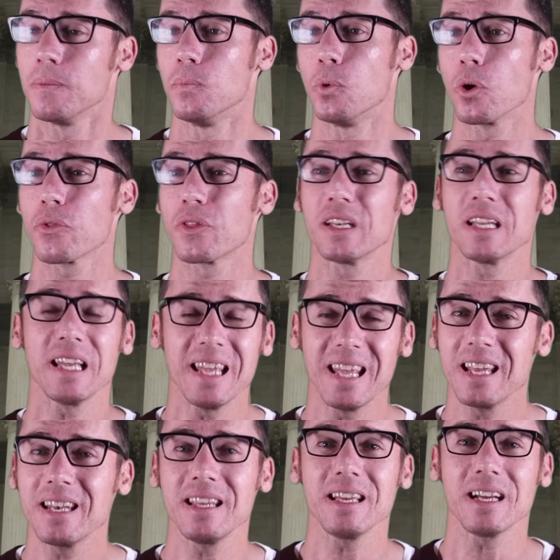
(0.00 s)
more than
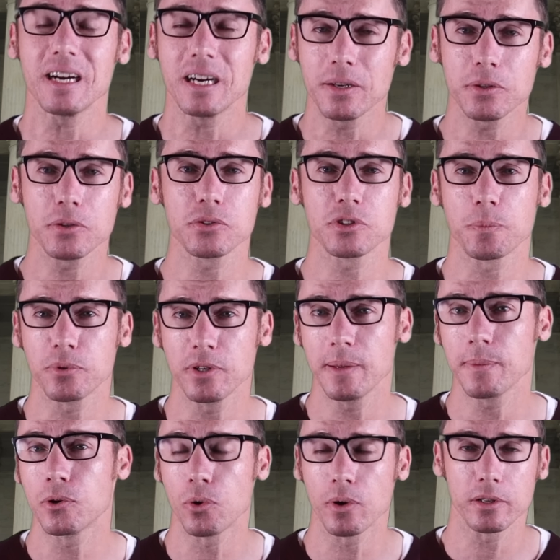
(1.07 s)
any other
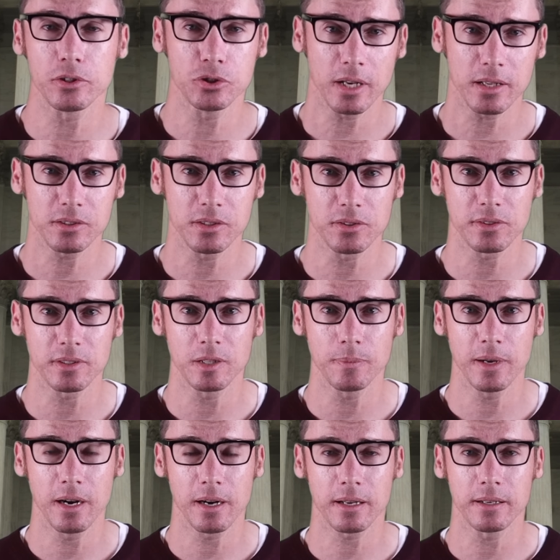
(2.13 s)
Supreme Court justice in
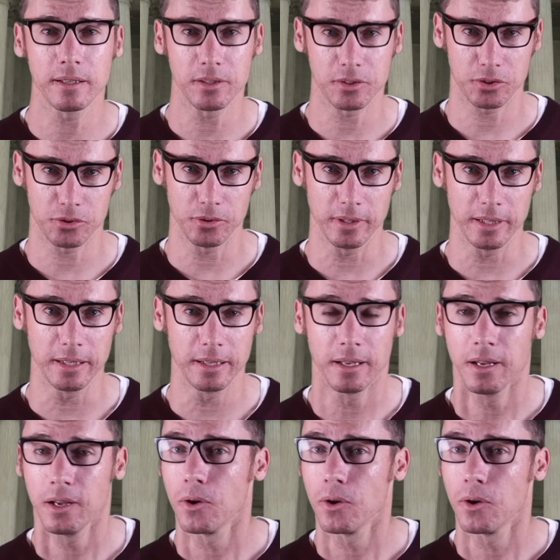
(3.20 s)
American history.